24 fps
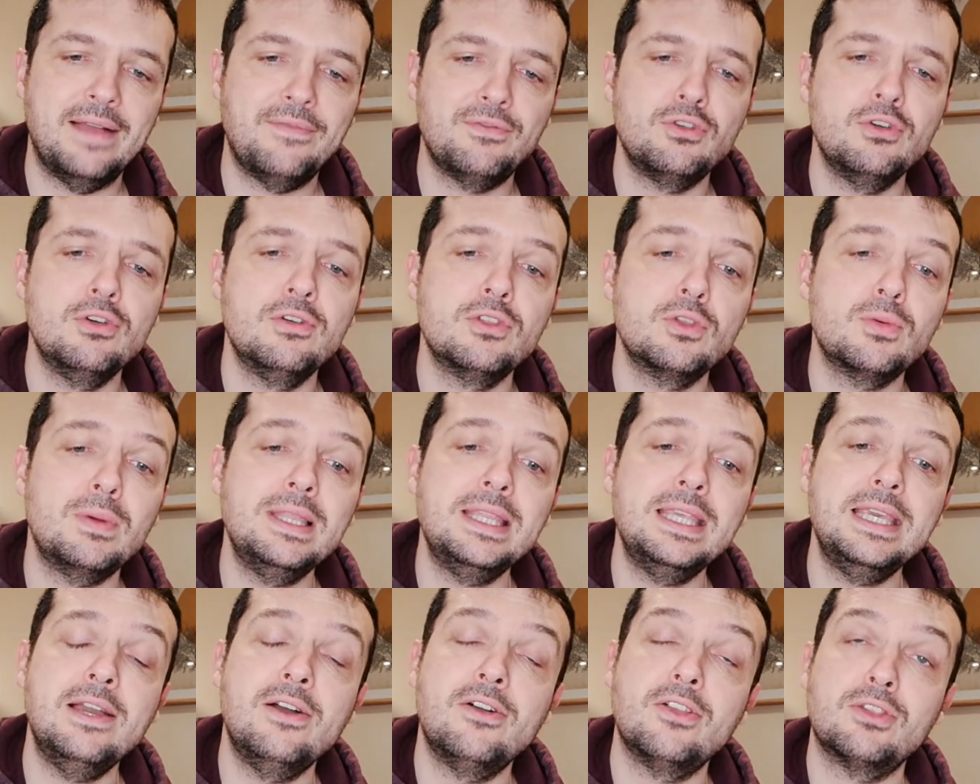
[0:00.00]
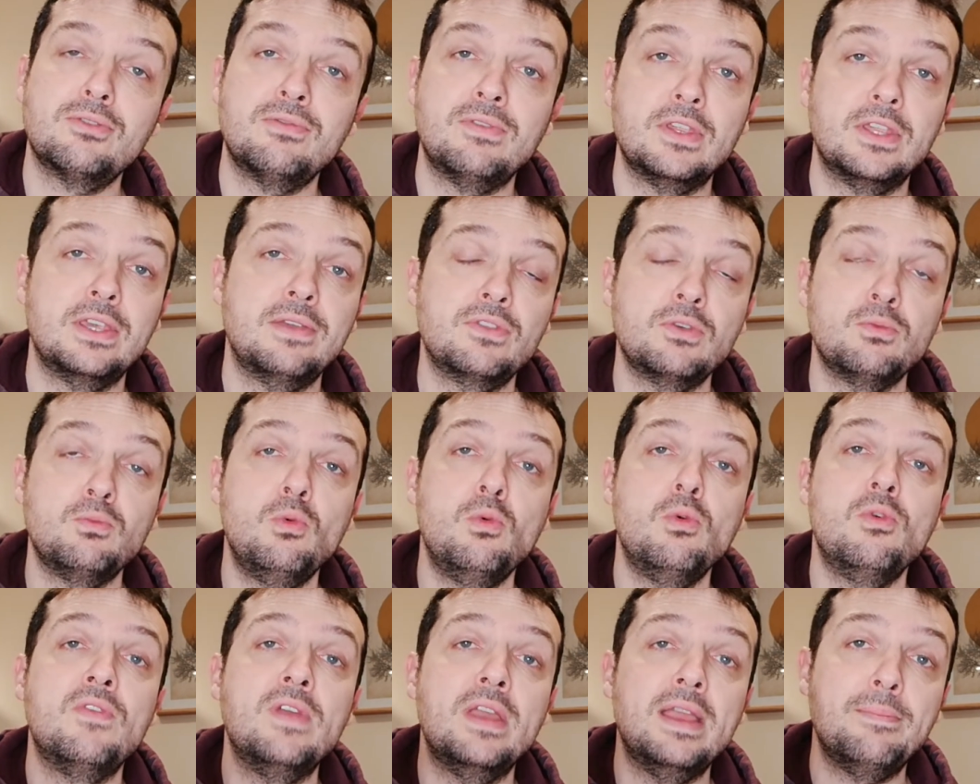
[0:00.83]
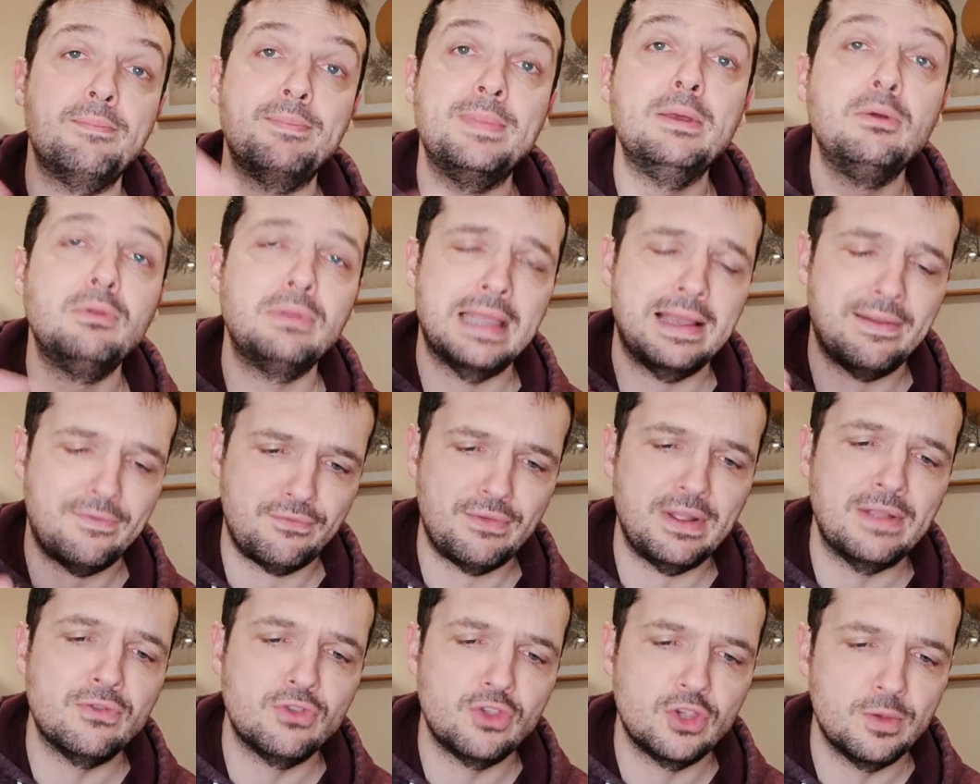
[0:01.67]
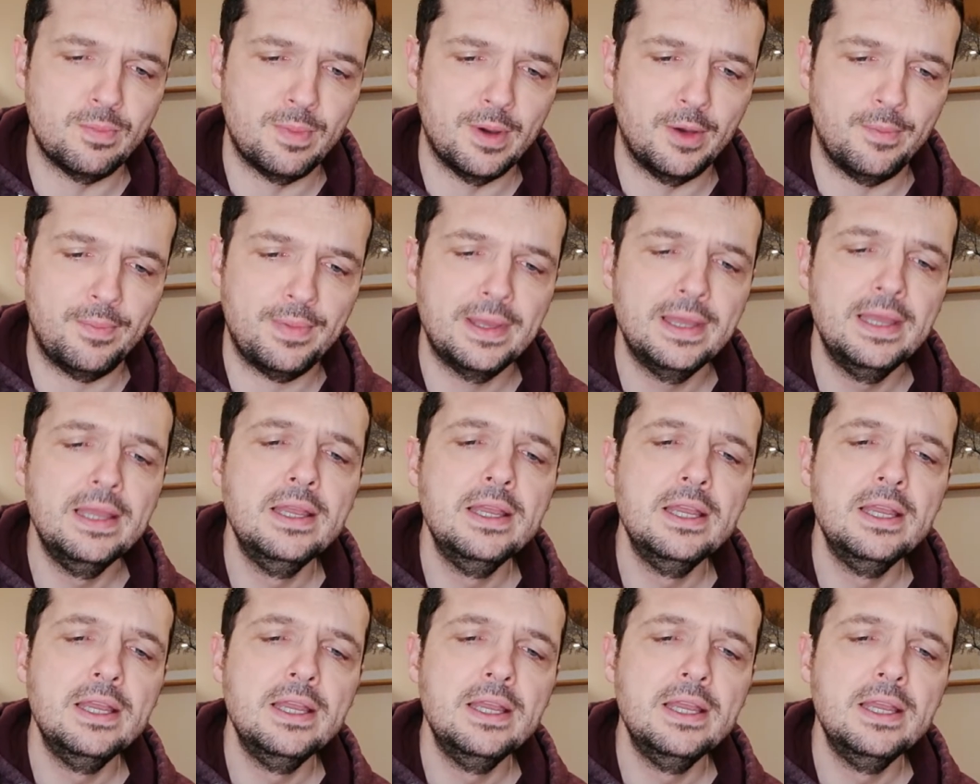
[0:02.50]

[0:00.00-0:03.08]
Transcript: After you have 20 heart spirits, you have to walk a bit, build that friendship up